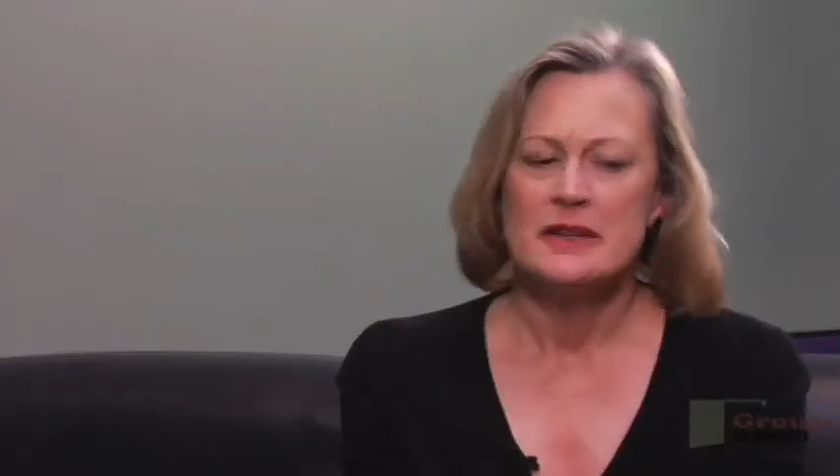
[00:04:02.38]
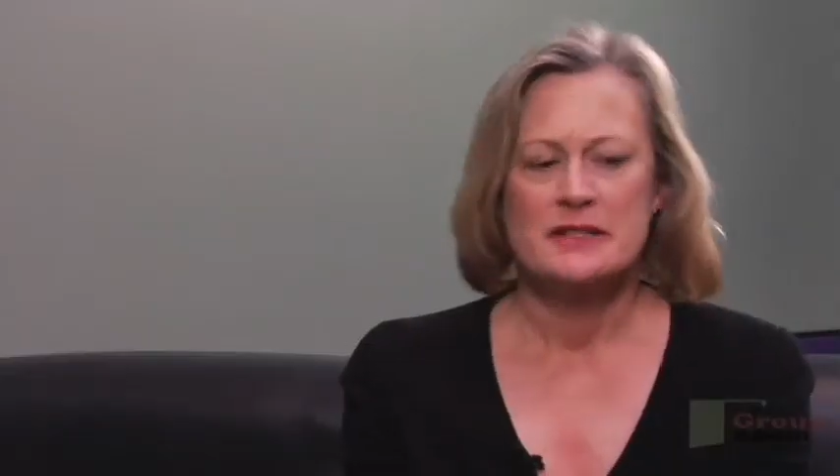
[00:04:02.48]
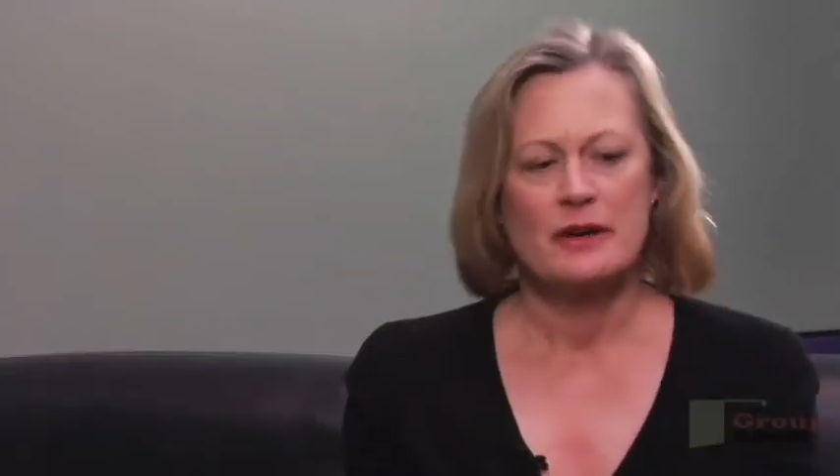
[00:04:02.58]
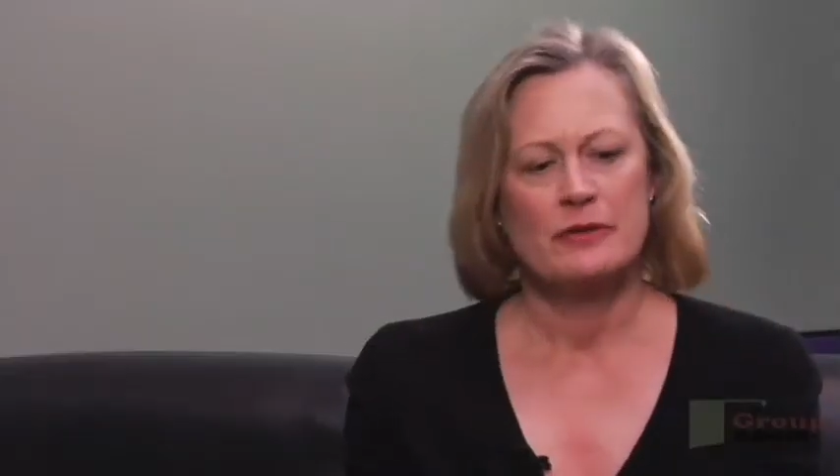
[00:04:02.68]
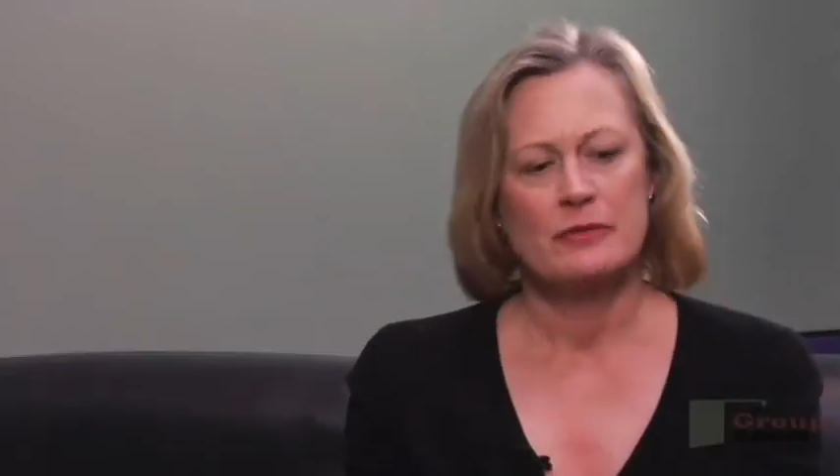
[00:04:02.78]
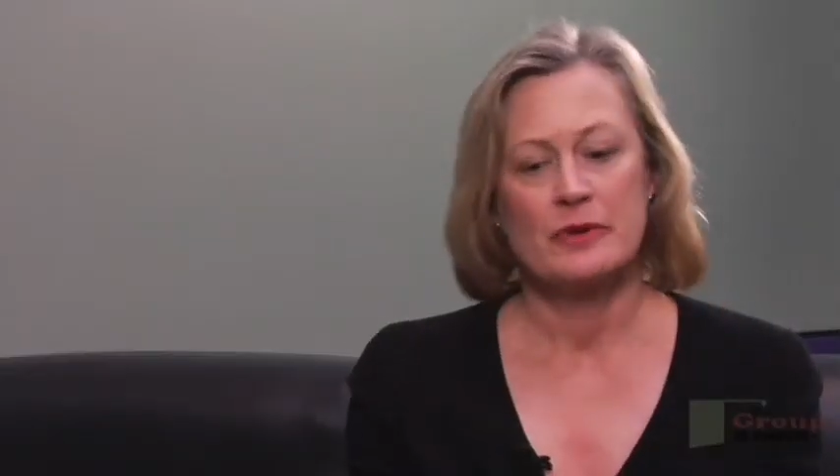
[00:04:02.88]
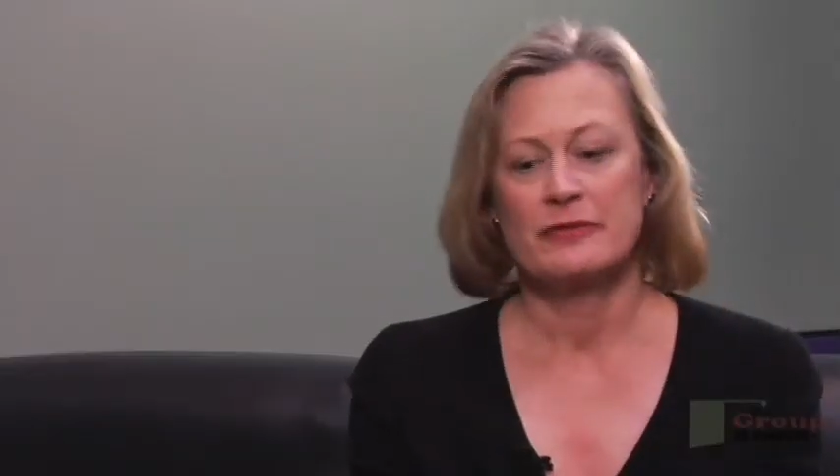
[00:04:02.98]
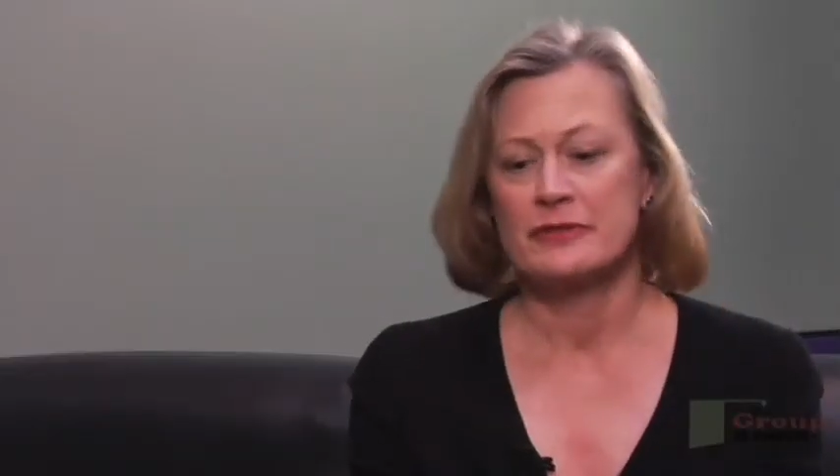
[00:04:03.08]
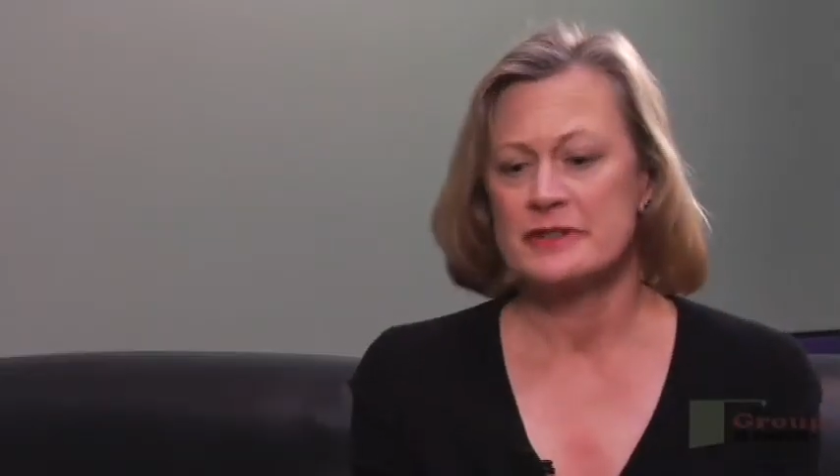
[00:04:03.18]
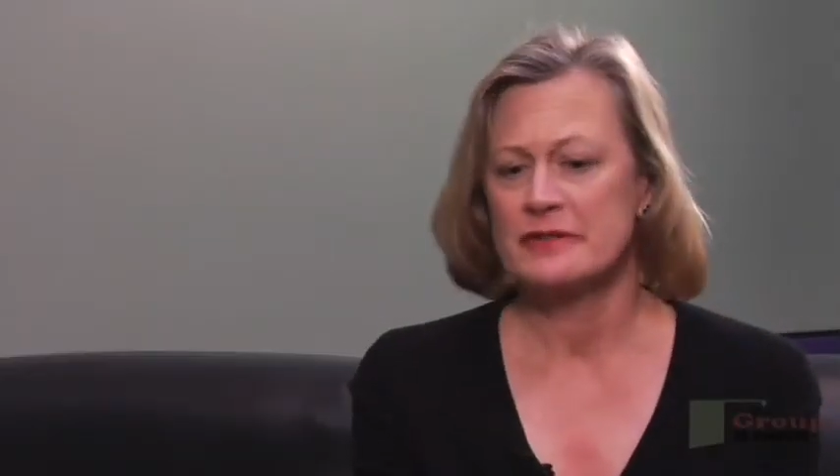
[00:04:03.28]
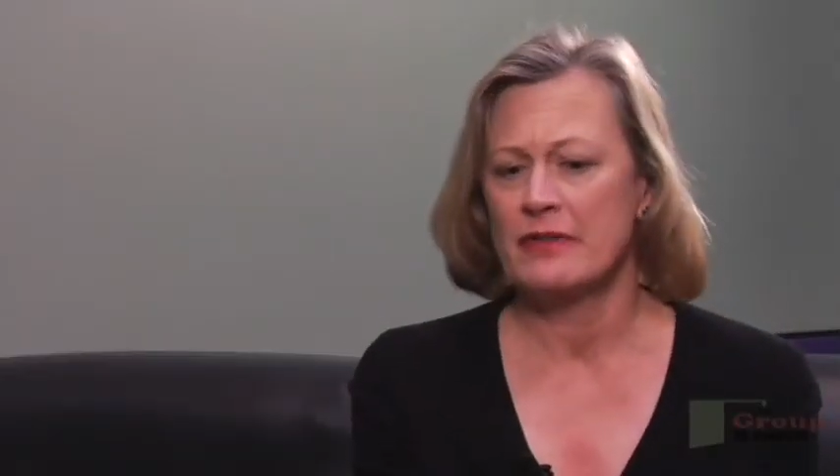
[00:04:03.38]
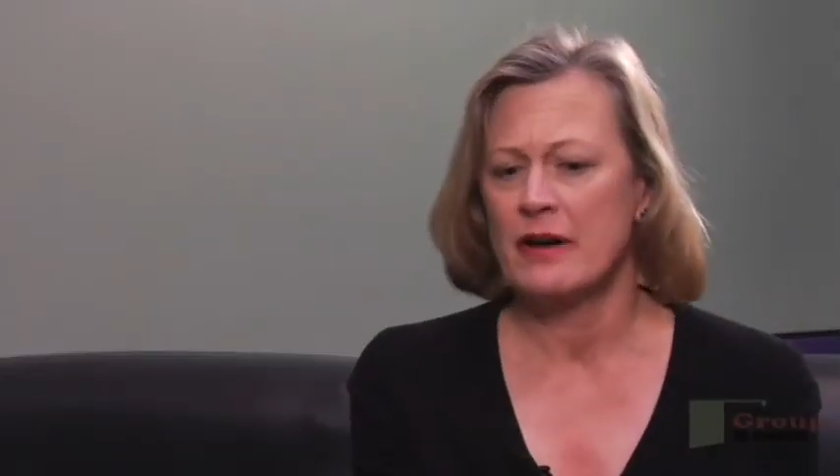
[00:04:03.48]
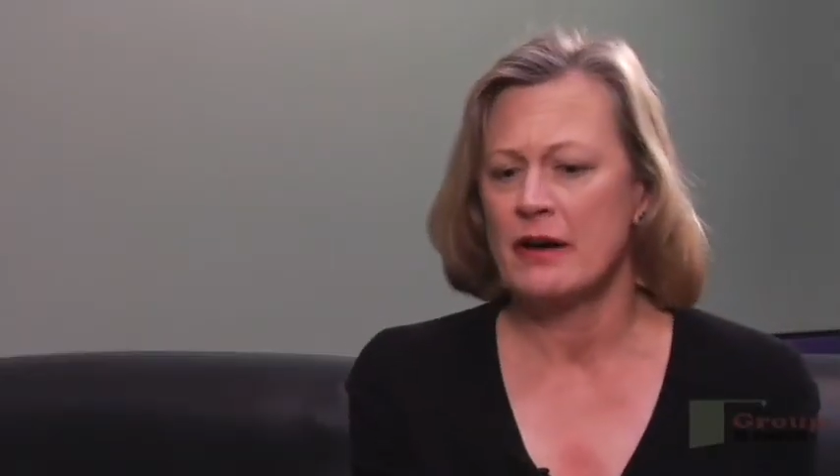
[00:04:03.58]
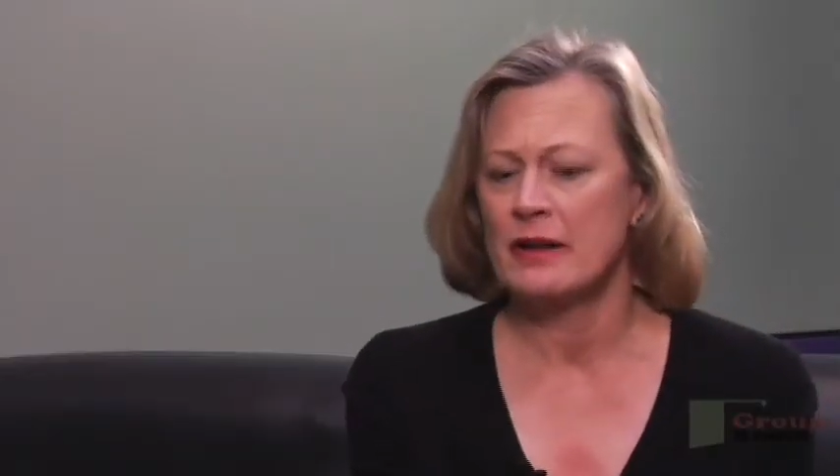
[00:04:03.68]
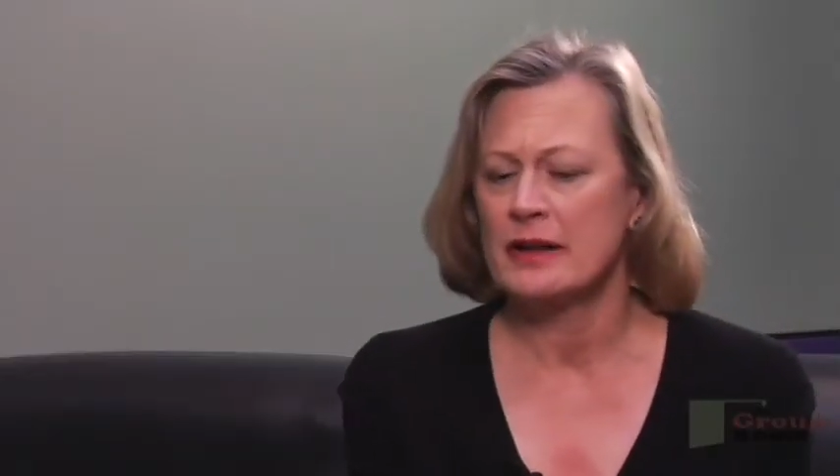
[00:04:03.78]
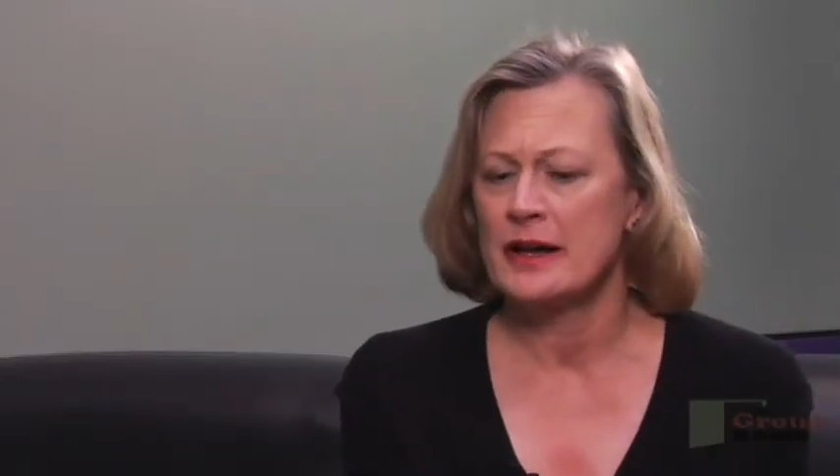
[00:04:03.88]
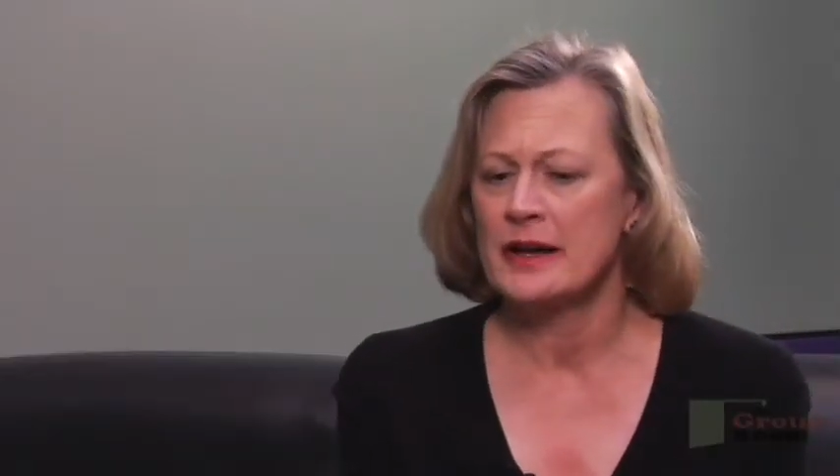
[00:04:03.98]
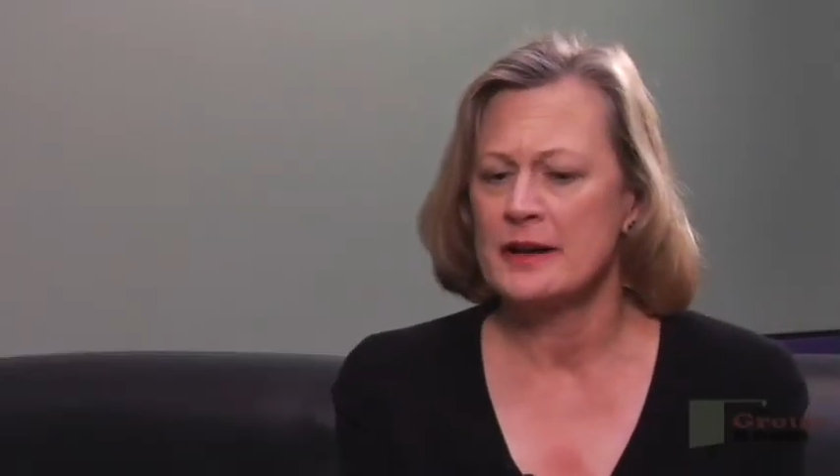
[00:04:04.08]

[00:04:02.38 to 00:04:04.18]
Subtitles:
So, well, first of all,